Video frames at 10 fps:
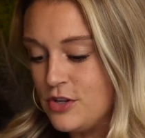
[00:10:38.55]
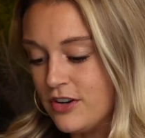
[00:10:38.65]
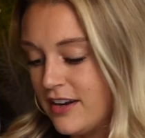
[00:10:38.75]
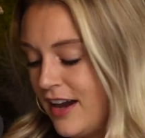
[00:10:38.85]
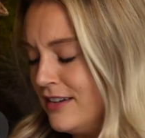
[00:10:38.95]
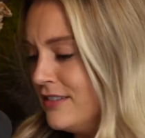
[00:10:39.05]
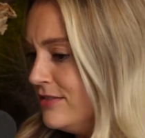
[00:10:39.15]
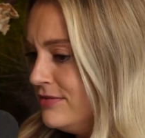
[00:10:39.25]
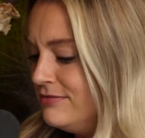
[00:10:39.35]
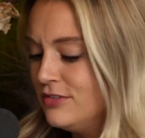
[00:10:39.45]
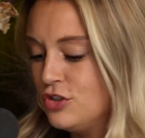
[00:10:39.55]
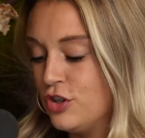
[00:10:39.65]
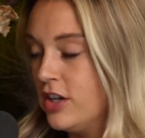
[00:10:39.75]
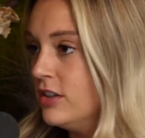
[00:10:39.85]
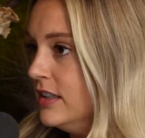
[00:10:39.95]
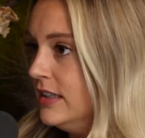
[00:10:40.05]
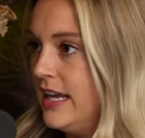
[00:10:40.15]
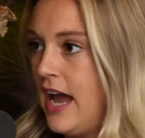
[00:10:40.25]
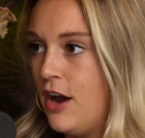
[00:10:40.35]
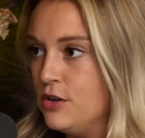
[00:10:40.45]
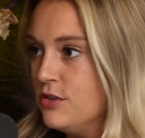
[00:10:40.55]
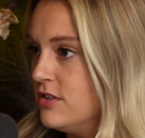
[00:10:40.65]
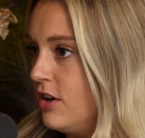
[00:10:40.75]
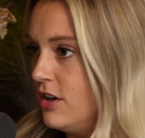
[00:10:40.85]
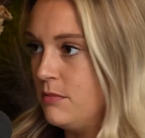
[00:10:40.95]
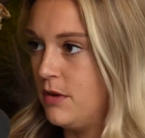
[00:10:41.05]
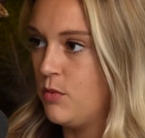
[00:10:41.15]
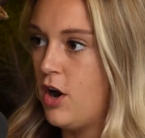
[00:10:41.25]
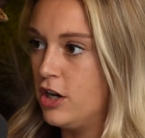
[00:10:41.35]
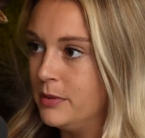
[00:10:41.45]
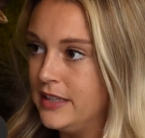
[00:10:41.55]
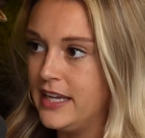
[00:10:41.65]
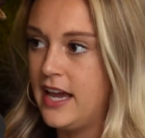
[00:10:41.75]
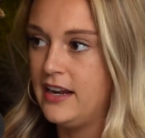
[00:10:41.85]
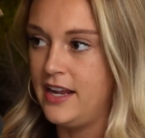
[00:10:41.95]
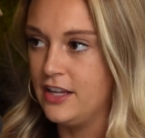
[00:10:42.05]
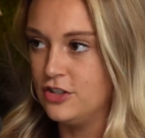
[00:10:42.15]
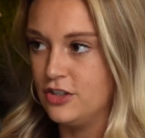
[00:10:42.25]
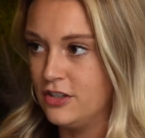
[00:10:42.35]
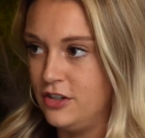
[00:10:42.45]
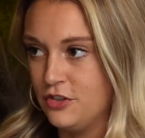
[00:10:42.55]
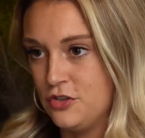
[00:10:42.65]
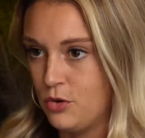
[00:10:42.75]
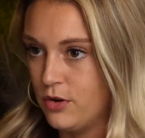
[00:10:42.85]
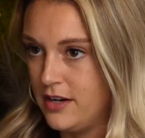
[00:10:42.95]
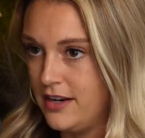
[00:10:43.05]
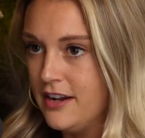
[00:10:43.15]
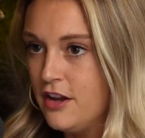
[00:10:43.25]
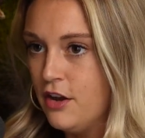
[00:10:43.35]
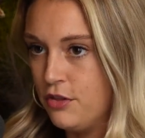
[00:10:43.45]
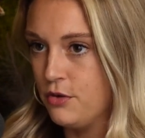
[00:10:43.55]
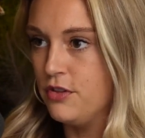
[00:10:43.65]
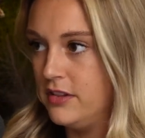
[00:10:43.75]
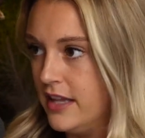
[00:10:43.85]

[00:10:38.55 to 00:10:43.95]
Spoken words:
You can kind of trickle in like how you started MudWtr, but like kind of answer your story through the